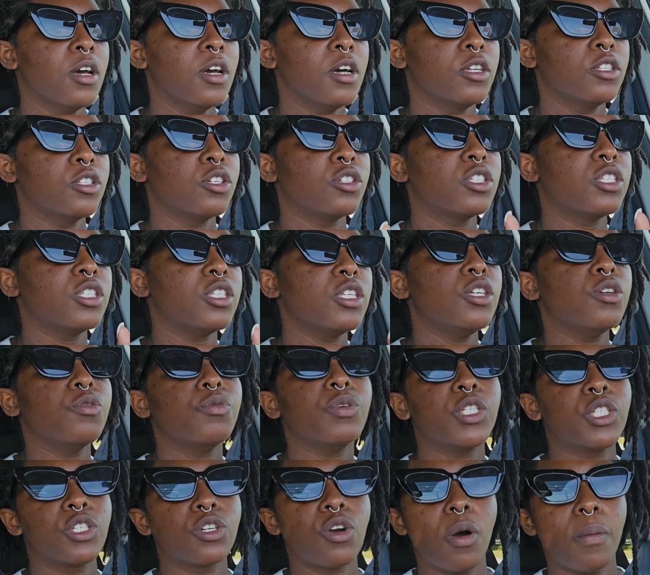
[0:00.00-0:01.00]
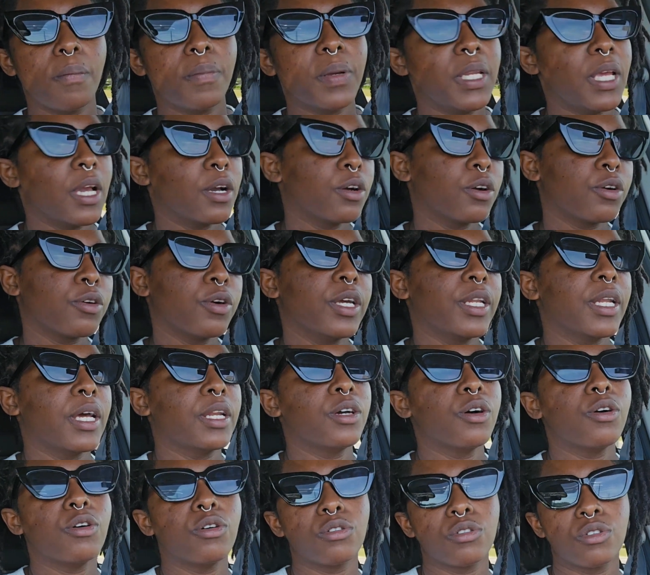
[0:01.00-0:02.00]
to see which company are going
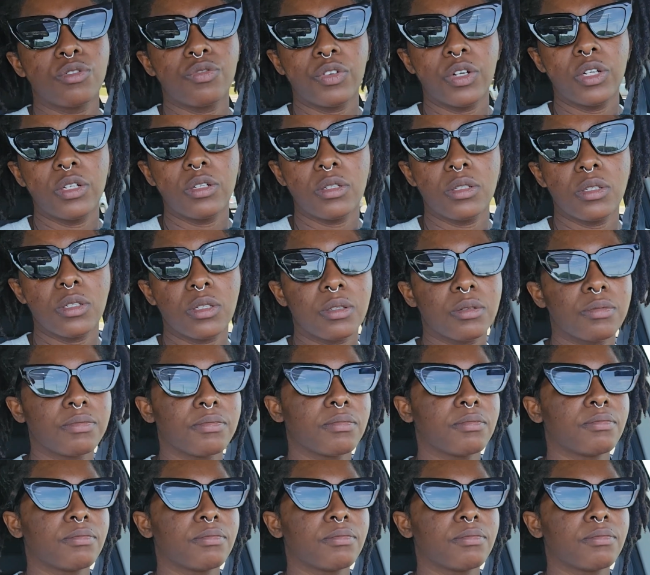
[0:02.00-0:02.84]
at the house first.